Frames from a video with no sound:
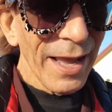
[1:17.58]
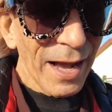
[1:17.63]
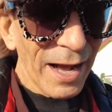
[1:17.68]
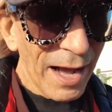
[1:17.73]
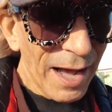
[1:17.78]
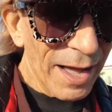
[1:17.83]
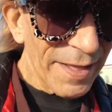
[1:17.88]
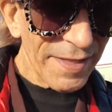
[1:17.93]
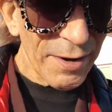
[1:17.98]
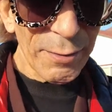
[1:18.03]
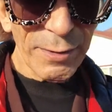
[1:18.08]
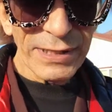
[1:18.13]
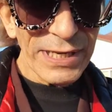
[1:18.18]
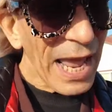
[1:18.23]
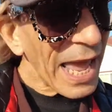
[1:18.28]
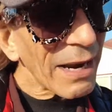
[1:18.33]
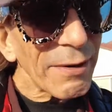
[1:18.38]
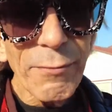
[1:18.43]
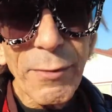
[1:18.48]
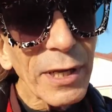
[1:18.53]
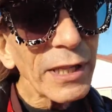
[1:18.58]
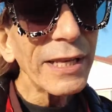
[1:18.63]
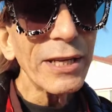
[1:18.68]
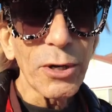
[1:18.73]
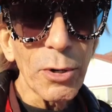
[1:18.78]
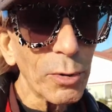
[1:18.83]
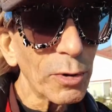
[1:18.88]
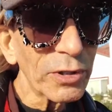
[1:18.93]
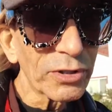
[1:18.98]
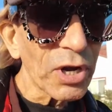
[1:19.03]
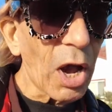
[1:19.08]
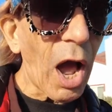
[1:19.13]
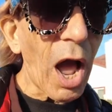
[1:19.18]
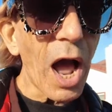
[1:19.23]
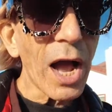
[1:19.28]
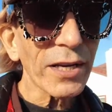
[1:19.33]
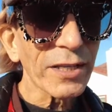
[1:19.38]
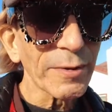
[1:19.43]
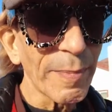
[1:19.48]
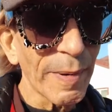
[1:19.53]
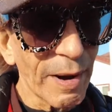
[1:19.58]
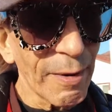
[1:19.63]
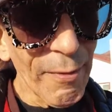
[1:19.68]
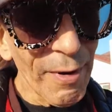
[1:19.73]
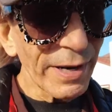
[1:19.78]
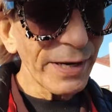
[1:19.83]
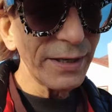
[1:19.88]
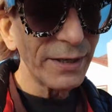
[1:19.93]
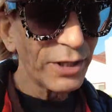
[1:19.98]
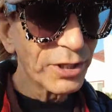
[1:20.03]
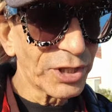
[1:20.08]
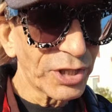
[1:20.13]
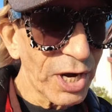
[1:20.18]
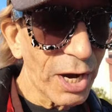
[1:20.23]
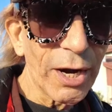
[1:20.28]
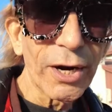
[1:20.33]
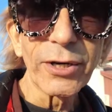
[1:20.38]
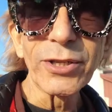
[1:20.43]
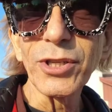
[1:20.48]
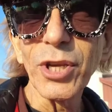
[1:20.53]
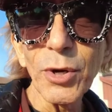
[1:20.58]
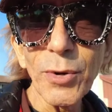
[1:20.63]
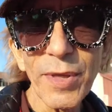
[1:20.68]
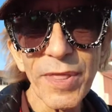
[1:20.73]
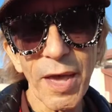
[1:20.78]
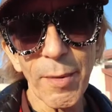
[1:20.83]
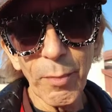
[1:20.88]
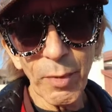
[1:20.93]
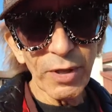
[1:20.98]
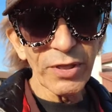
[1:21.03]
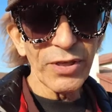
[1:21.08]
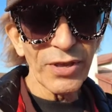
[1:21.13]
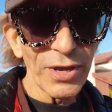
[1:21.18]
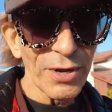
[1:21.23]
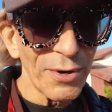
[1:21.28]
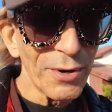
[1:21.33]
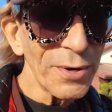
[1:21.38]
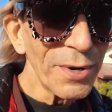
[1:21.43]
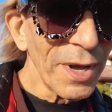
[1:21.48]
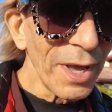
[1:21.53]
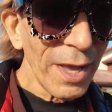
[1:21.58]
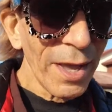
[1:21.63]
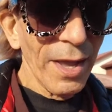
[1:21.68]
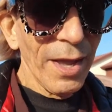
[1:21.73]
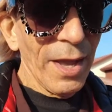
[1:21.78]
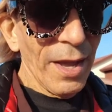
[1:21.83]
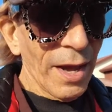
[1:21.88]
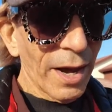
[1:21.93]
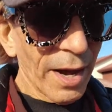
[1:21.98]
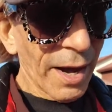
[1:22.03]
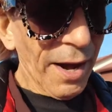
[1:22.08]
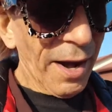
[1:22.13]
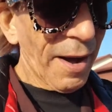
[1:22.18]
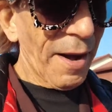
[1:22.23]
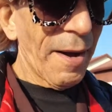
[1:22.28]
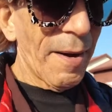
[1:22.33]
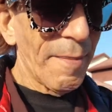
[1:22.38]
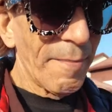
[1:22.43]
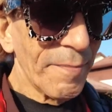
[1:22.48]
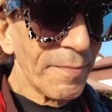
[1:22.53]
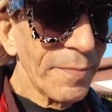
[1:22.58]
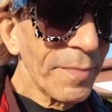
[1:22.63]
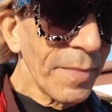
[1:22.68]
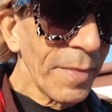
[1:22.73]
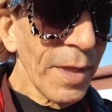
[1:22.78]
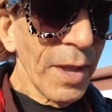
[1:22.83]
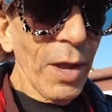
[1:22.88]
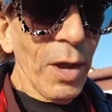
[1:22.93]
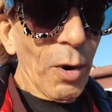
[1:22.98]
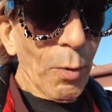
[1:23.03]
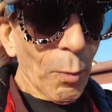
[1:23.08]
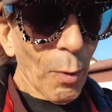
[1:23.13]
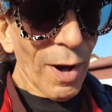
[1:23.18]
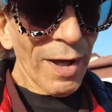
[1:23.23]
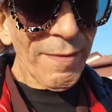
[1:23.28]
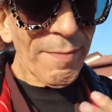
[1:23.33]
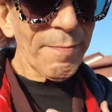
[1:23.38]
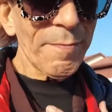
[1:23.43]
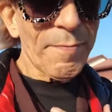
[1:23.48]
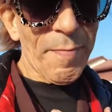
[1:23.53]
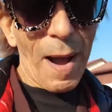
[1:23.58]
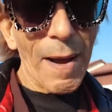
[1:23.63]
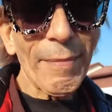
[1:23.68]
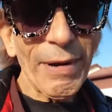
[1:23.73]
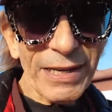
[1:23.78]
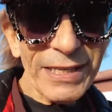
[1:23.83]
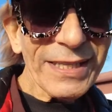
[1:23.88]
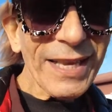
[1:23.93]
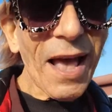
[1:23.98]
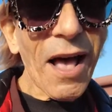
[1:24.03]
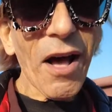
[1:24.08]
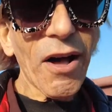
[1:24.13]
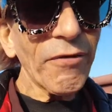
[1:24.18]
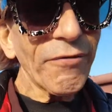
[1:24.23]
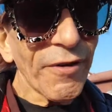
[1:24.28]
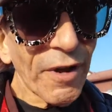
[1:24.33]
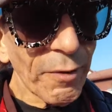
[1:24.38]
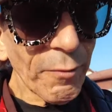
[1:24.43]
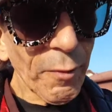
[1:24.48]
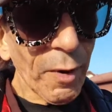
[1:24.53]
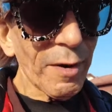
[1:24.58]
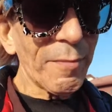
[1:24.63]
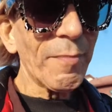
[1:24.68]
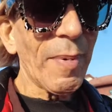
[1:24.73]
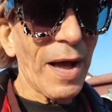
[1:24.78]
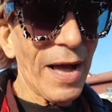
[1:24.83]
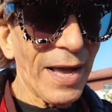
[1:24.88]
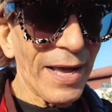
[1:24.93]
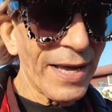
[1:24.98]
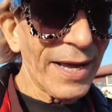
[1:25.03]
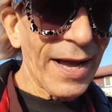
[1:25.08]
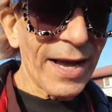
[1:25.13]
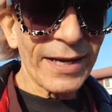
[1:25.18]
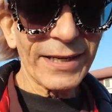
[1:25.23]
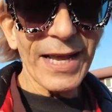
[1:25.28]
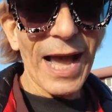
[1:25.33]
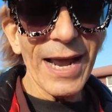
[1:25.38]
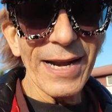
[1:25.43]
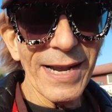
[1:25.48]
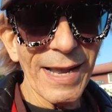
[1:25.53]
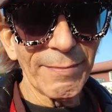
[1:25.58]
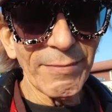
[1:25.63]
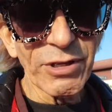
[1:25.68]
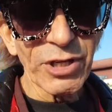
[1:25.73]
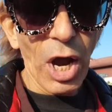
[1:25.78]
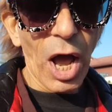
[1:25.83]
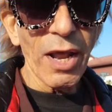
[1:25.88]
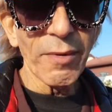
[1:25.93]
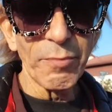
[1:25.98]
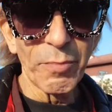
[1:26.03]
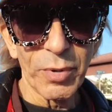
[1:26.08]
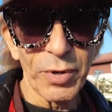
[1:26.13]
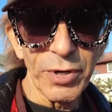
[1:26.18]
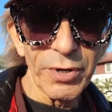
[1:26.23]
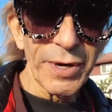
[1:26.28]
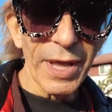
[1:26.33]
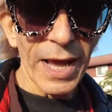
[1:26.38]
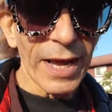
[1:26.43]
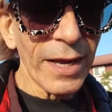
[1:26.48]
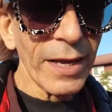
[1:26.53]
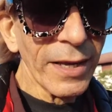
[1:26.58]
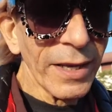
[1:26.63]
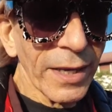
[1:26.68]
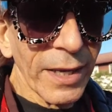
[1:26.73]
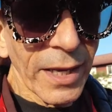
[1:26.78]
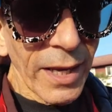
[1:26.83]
Uh, there were 10 really cool talks, but I wanted to share two of them with you. Um, one by myself and one by a guy named John Bruna.